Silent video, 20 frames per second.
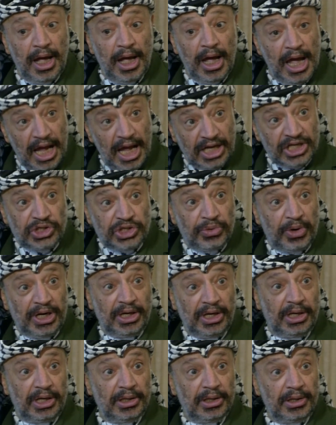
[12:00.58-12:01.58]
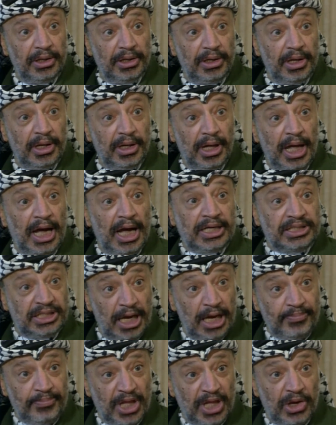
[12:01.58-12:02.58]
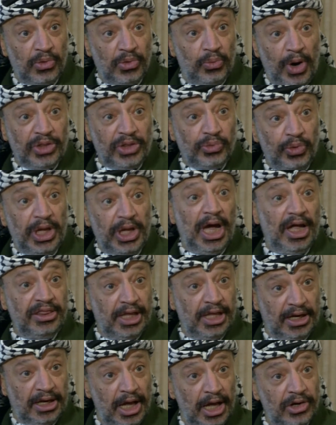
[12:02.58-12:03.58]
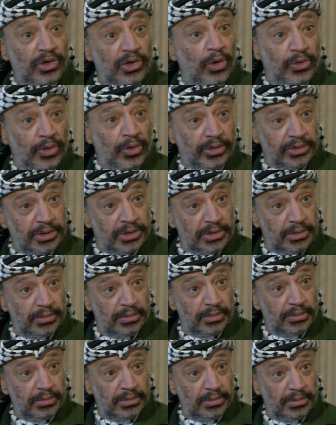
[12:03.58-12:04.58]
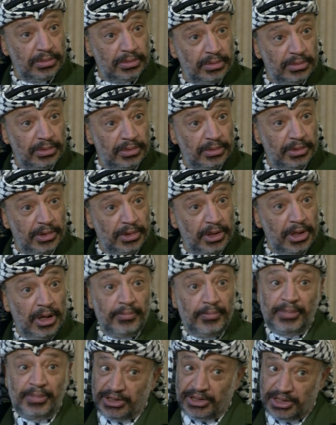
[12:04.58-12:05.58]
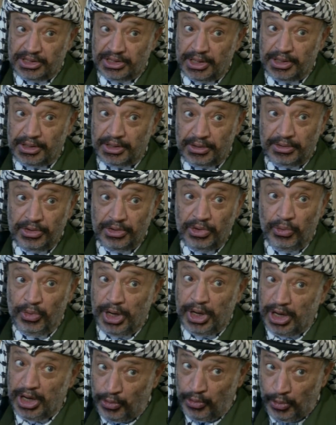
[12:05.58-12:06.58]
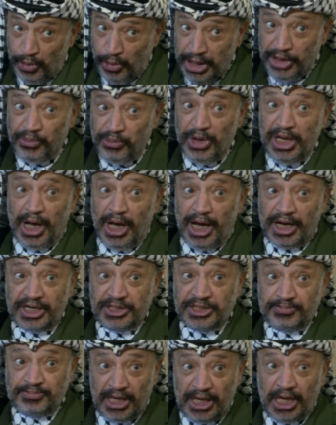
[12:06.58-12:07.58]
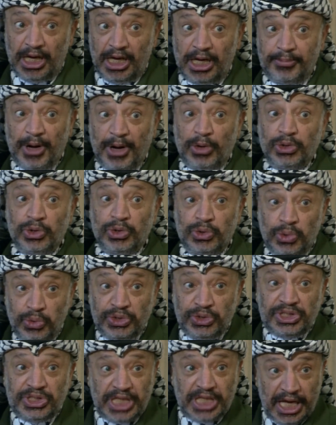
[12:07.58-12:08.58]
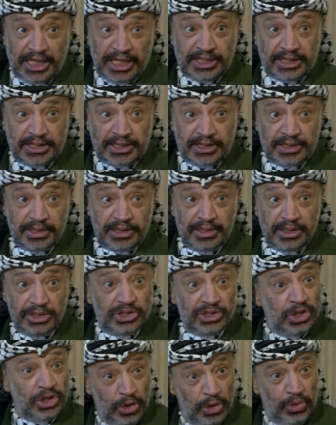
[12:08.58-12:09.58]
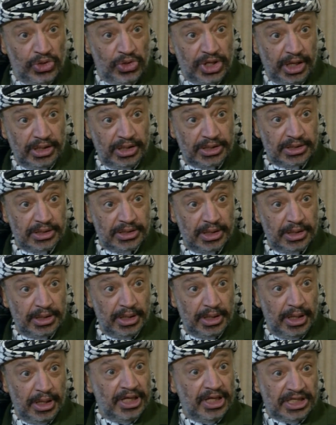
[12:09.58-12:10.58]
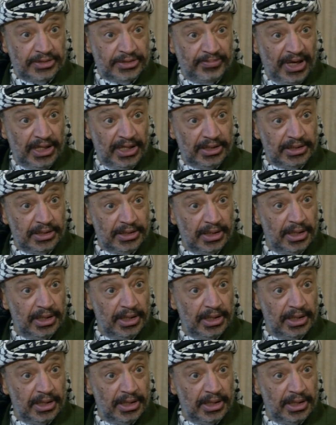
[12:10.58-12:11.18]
actually accepting what we had declared or not? Mm-hmm. But when we are speaking about two states solutions, this means